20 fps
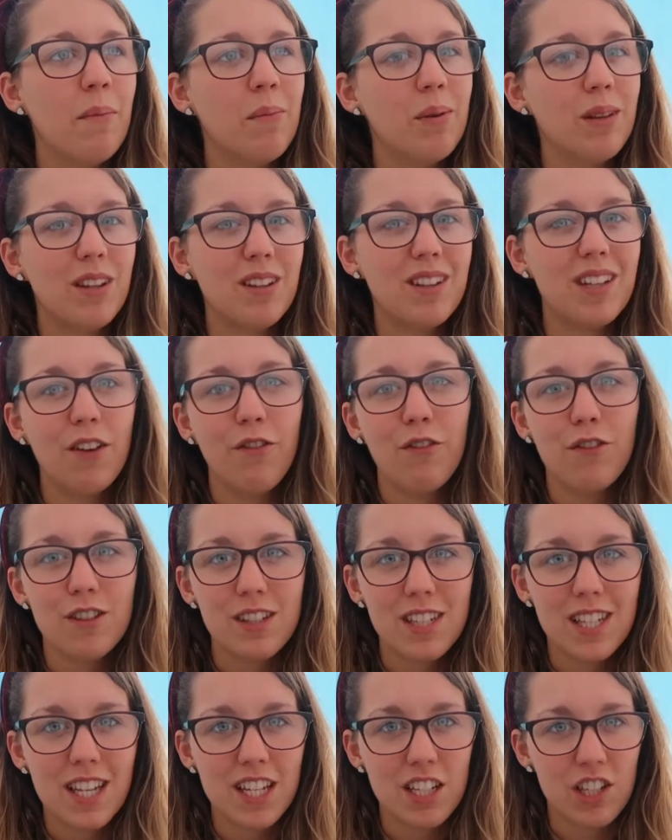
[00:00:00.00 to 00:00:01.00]
But the
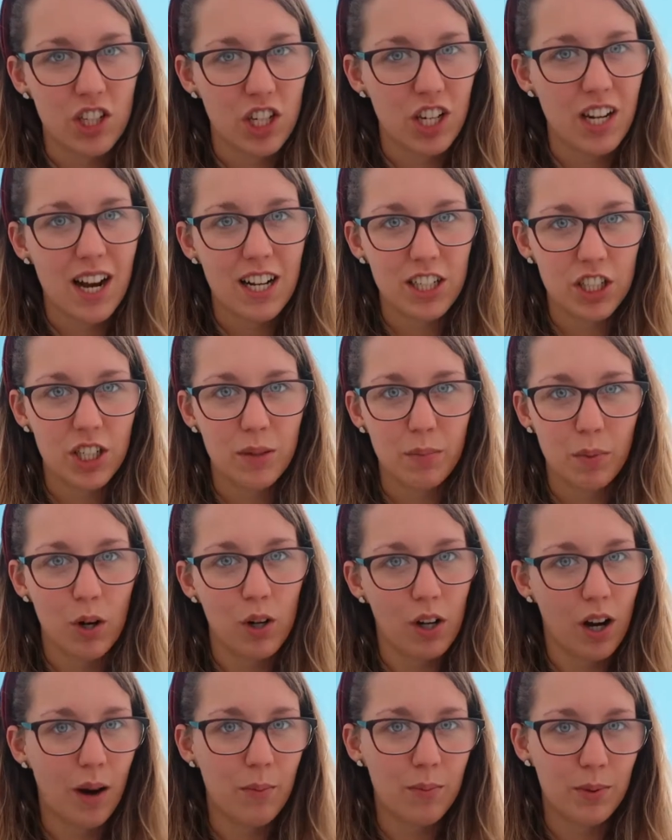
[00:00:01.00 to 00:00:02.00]
difference is she actually
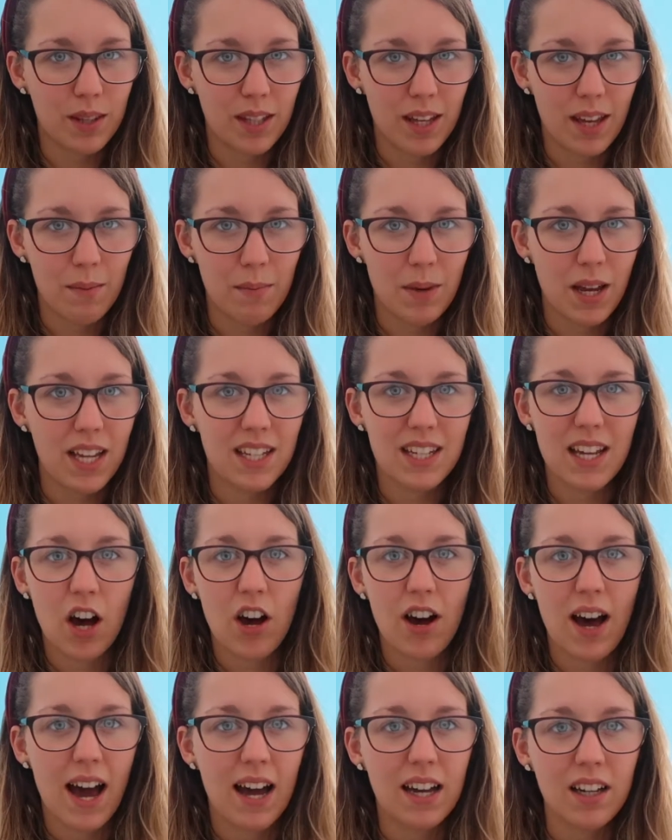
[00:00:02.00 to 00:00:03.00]
broke up with him in
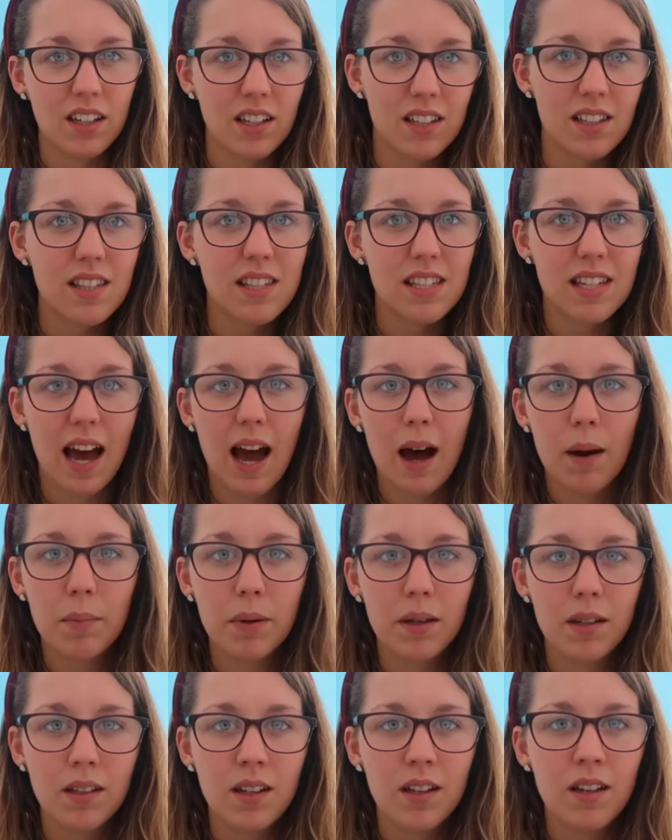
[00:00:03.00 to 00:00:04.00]
her anger snap